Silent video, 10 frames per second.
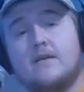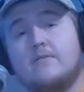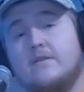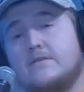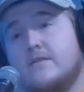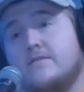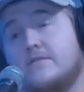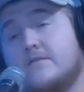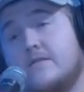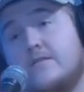We well, searched
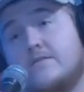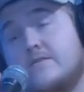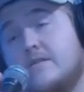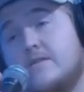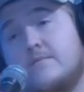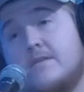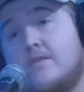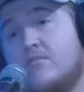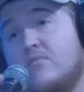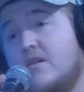and searched and searched, man.
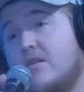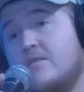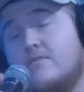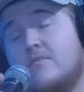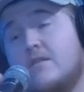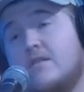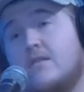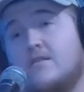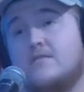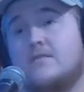No blood, no, no blood, blood at all.